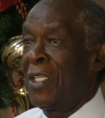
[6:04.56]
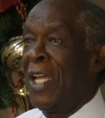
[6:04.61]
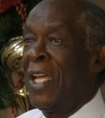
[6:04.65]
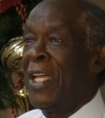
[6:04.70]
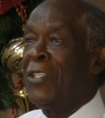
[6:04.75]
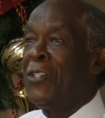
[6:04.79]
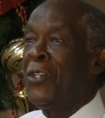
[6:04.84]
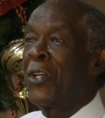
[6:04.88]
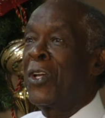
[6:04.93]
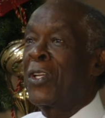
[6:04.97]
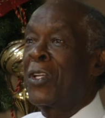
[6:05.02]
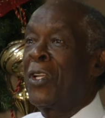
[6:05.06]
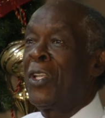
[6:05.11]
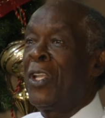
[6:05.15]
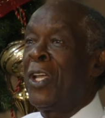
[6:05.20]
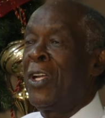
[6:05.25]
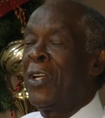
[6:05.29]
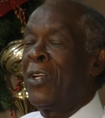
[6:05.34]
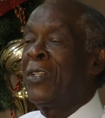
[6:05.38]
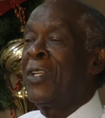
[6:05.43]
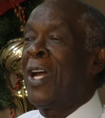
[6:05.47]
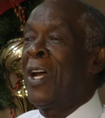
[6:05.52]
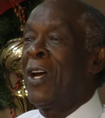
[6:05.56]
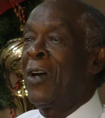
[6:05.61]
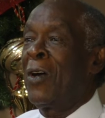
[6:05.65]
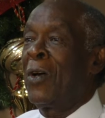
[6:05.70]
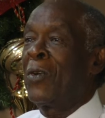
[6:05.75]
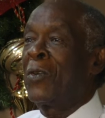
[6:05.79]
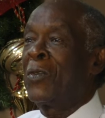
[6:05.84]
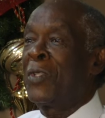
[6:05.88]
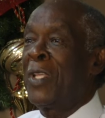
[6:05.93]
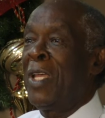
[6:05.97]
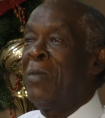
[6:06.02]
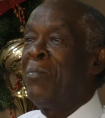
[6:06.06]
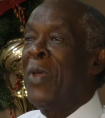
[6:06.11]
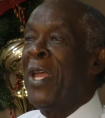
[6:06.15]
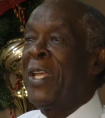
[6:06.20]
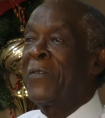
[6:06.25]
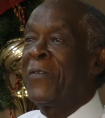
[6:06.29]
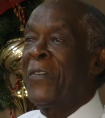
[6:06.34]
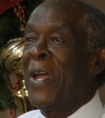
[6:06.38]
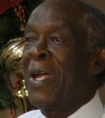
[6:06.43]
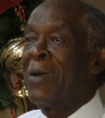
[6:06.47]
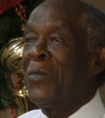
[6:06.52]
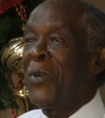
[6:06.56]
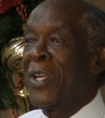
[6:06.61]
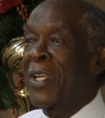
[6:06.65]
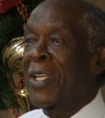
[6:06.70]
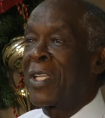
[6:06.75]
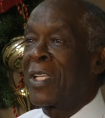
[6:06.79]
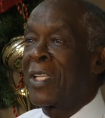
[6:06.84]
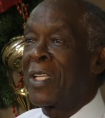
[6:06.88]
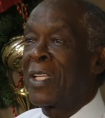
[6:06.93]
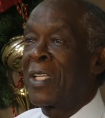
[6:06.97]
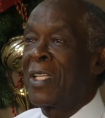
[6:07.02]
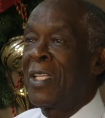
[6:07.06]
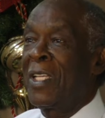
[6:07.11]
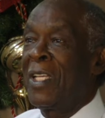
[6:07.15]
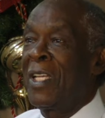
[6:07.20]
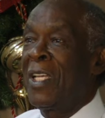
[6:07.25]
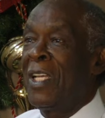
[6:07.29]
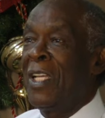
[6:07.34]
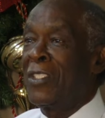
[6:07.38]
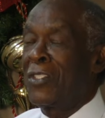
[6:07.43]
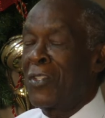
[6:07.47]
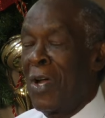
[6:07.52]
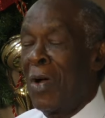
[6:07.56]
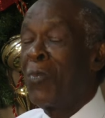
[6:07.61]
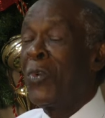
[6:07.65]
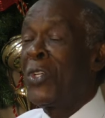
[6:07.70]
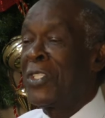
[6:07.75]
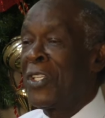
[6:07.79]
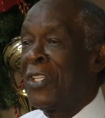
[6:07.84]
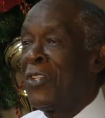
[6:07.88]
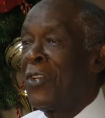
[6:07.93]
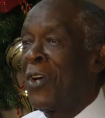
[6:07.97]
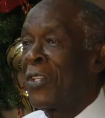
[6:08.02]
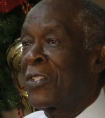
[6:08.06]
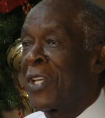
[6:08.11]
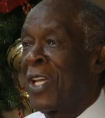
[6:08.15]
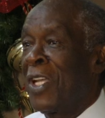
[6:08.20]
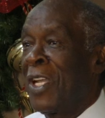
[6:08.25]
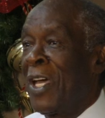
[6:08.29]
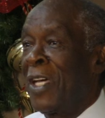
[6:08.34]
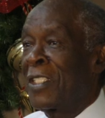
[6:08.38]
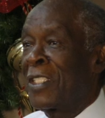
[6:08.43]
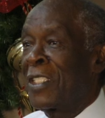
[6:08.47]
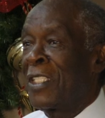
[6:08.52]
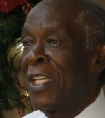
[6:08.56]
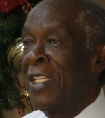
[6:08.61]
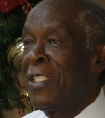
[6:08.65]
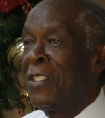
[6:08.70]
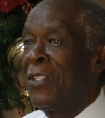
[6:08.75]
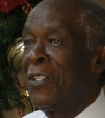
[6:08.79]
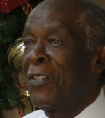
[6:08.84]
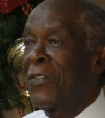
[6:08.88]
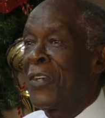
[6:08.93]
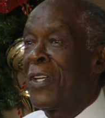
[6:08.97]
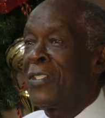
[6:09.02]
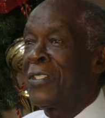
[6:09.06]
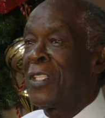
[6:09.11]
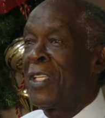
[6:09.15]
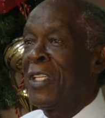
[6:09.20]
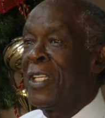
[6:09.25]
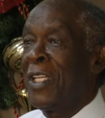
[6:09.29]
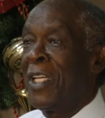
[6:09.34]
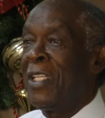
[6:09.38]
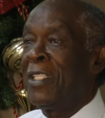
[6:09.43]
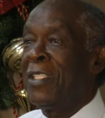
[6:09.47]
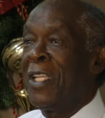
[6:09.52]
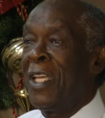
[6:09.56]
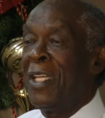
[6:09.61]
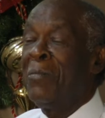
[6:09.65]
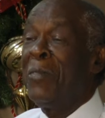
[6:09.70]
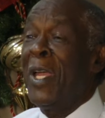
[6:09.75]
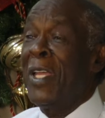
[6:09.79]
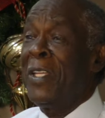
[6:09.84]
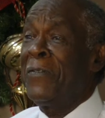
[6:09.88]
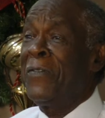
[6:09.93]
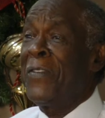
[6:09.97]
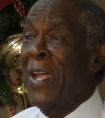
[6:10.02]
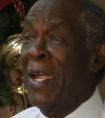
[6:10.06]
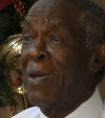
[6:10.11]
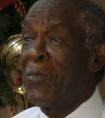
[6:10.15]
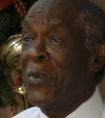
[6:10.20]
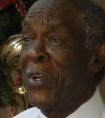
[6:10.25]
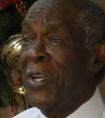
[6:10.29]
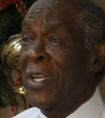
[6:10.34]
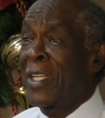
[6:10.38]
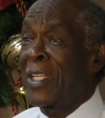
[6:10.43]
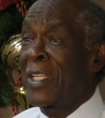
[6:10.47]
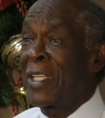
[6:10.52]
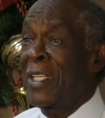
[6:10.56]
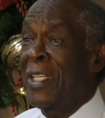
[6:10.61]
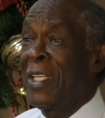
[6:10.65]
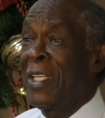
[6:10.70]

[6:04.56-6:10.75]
and you're going to learn how they make fabric. And so I went to North Carolina State University, and they made fabric.